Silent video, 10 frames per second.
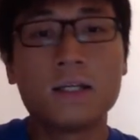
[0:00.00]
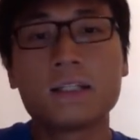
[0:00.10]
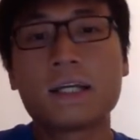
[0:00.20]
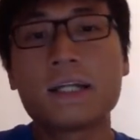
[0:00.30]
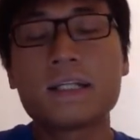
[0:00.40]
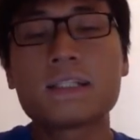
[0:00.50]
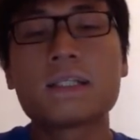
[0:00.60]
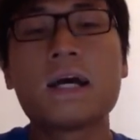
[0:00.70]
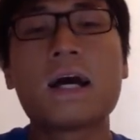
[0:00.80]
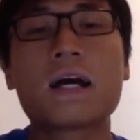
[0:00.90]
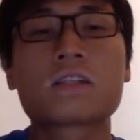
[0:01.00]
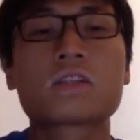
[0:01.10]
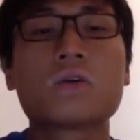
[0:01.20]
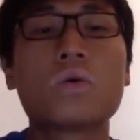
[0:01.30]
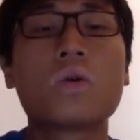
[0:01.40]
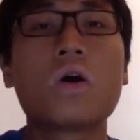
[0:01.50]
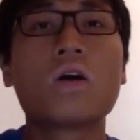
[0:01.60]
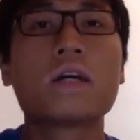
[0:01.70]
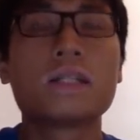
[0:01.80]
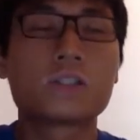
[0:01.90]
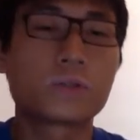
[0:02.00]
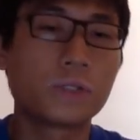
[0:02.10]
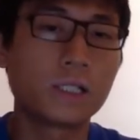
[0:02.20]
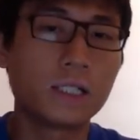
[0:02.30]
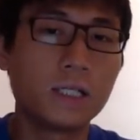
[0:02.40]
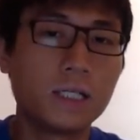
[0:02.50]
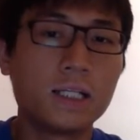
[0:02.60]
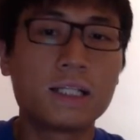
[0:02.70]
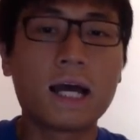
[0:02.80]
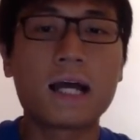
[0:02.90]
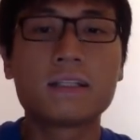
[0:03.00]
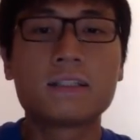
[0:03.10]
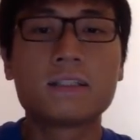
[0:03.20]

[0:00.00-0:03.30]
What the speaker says: Tennis has so long history that